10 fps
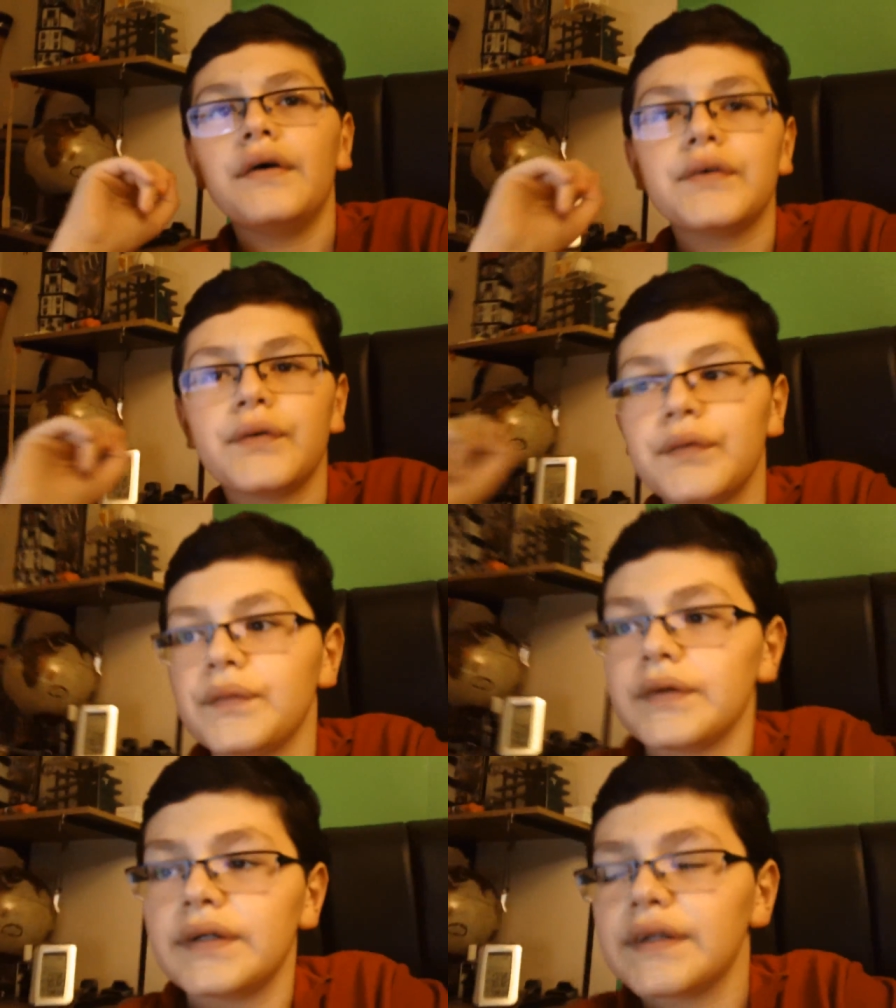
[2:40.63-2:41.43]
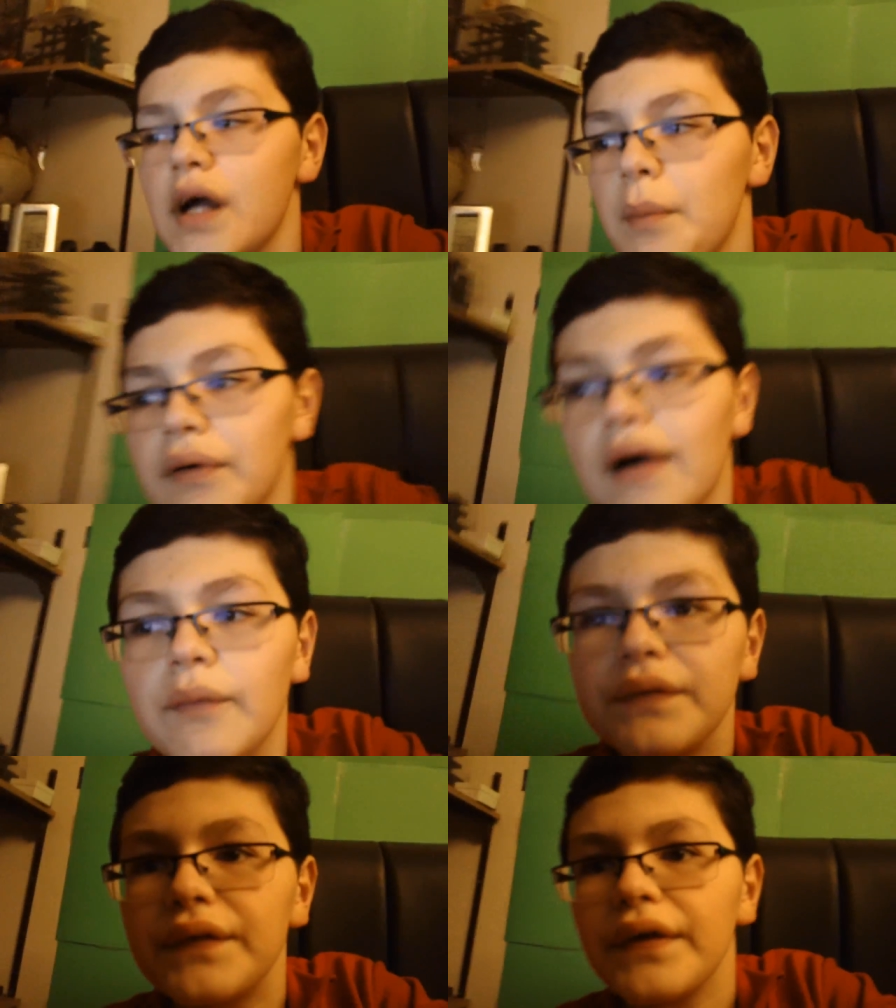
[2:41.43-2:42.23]
So it's a couple
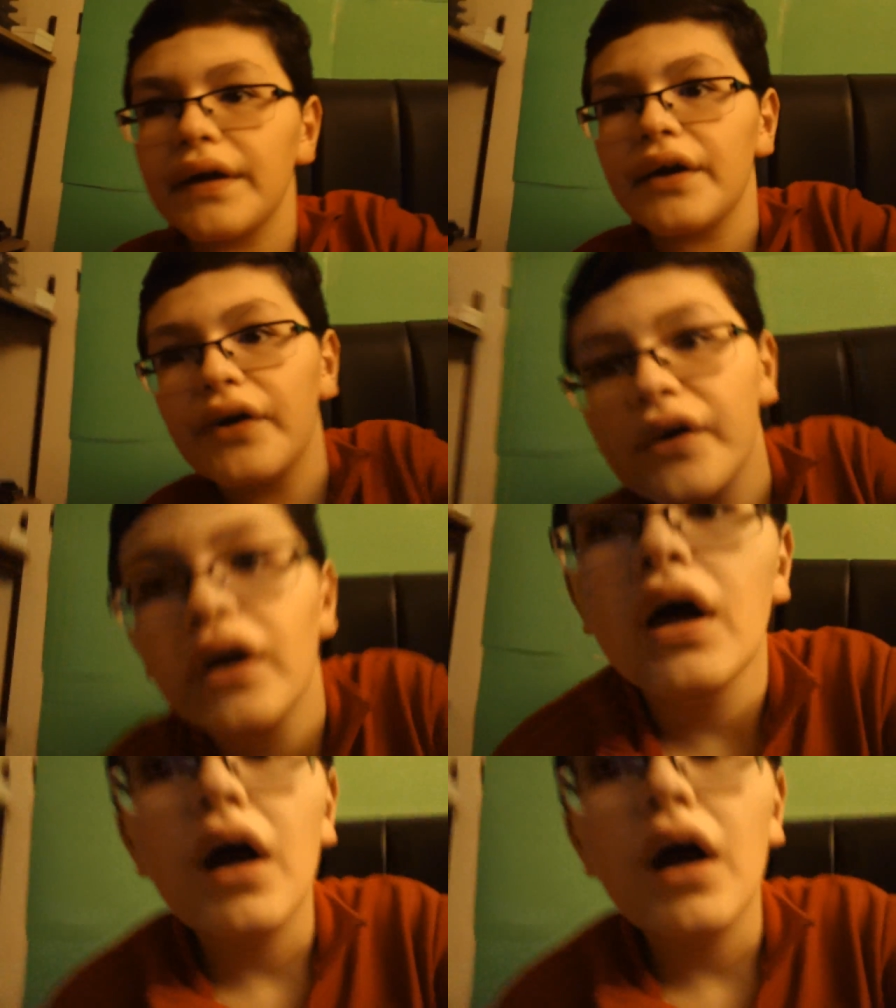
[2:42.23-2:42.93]
hours later.